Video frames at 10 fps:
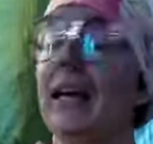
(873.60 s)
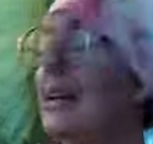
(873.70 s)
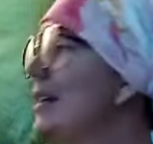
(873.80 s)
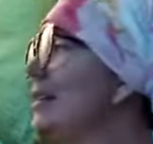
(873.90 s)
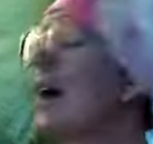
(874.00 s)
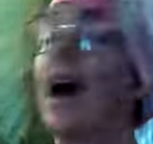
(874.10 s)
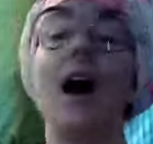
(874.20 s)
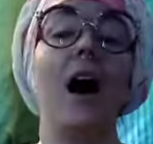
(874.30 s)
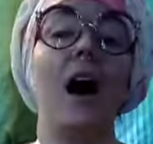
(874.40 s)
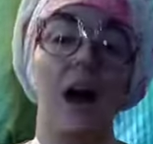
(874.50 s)
It is
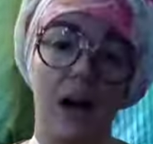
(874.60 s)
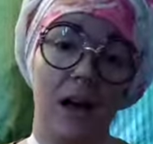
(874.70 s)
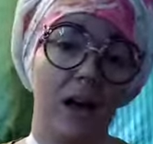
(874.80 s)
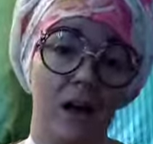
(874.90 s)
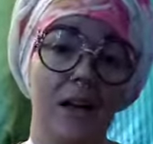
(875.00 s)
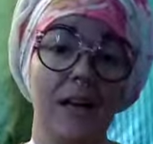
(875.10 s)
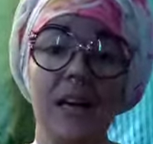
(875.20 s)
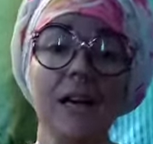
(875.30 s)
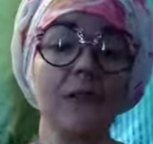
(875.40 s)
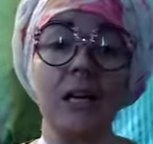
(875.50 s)
even I like them.
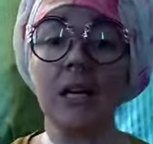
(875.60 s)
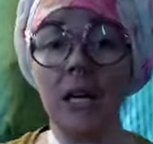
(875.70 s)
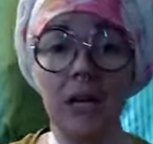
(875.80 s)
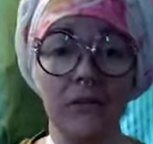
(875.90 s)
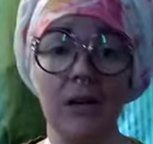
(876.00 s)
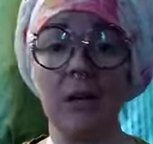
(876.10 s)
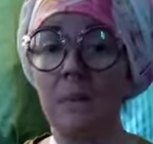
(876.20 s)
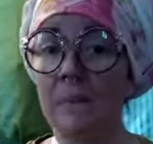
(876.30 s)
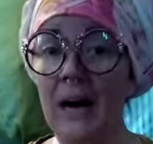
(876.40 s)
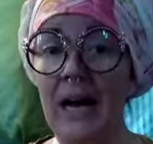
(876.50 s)
Even
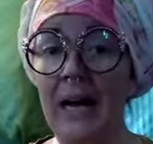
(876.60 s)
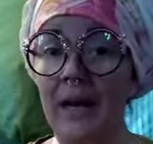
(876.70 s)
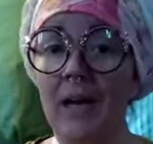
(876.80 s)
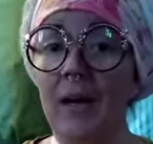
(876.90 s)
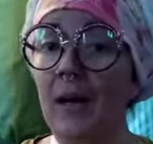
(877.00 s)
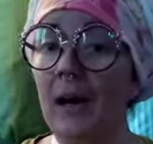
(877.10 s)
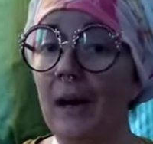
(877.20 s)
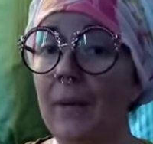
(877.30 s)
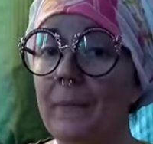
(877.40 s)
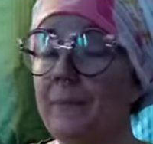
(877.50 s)
even my
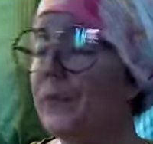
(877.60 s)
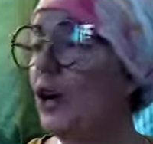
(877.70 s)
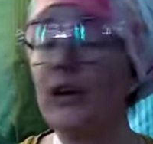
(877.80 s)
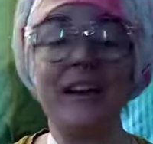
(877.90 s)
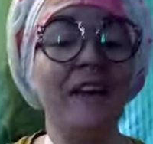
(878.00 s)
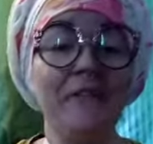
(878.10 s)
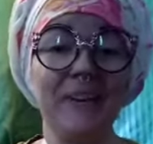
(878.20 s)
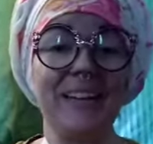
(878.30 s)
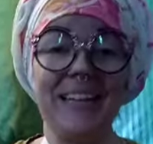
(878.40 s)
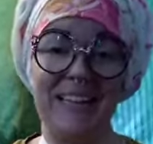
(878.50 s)
um,
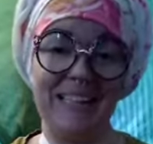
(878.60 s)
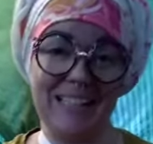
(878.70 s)
carnivorous,